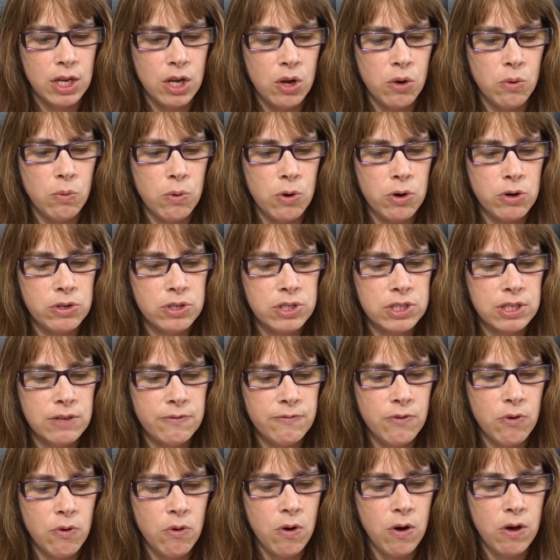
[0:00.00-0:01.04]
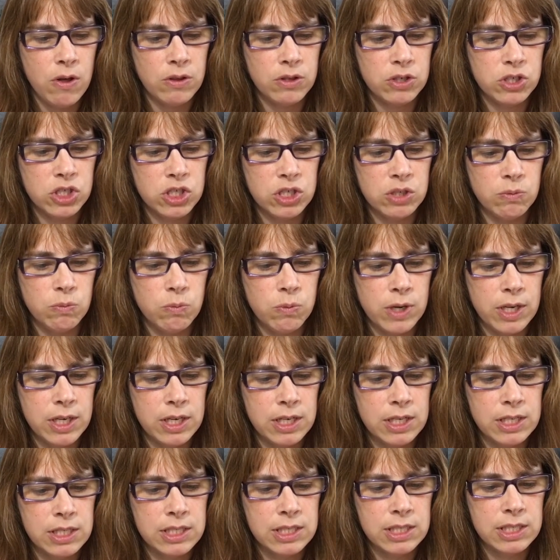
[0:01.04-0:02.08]
Worst of all, she
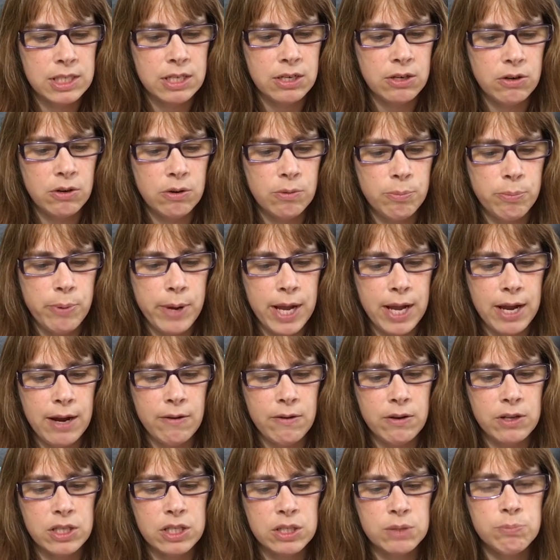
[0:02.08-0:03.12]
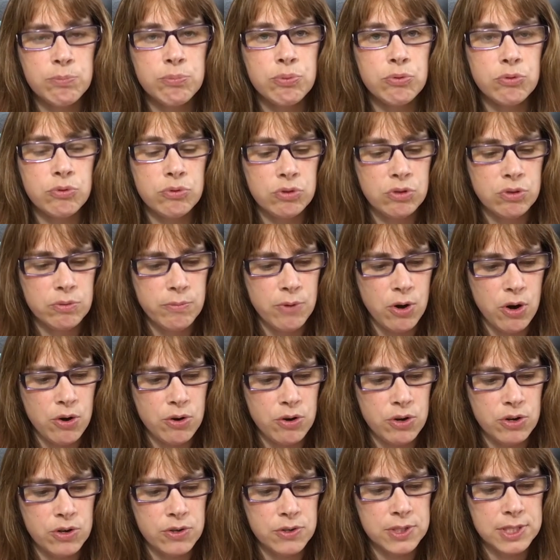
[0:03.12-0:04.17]
witnessed her parents' brutal
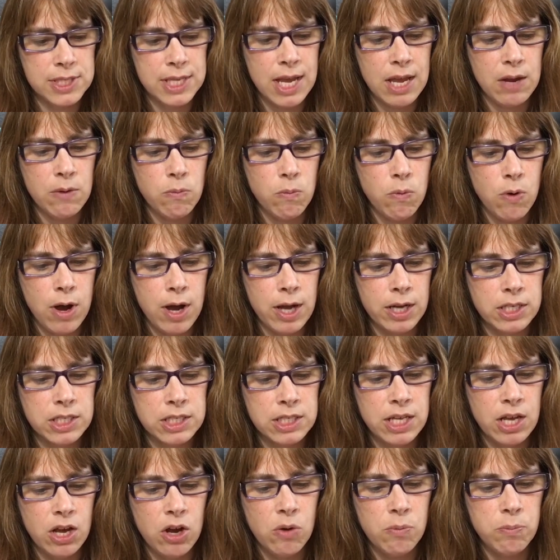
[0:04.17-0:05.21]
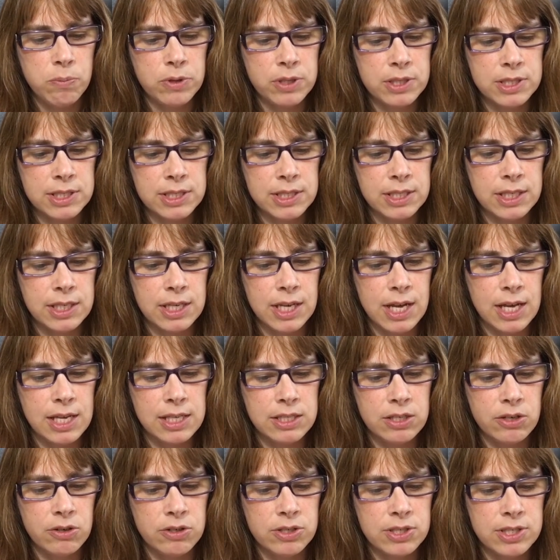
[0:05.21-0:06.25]
murders and watched helplessly as
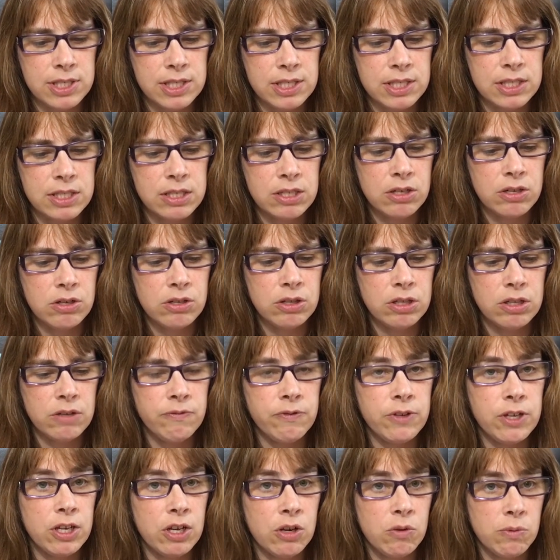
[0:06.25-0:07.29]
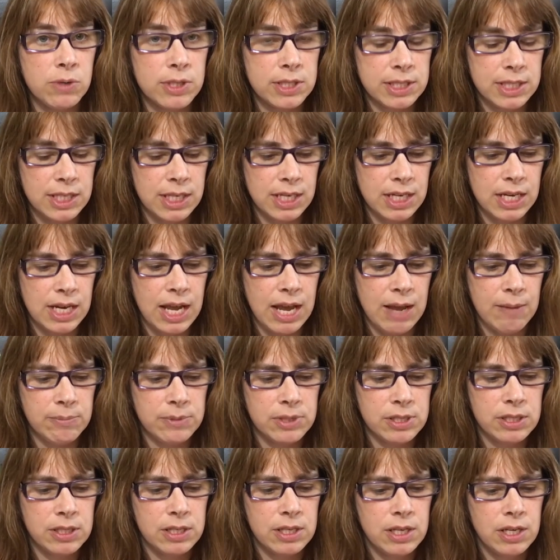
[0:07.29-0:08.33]
her sister Olivia was
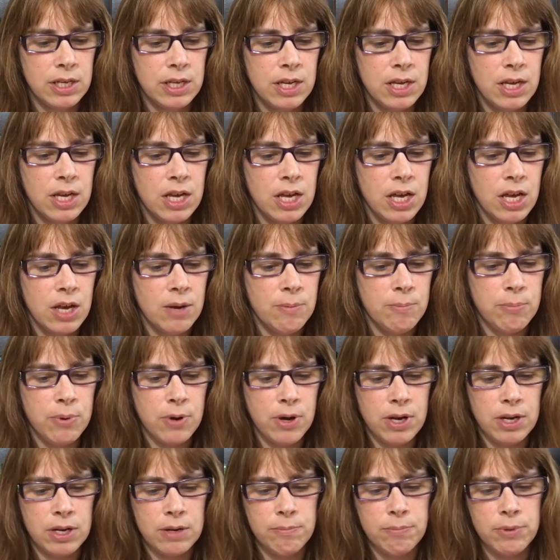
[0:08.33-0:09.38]
kidnapped. But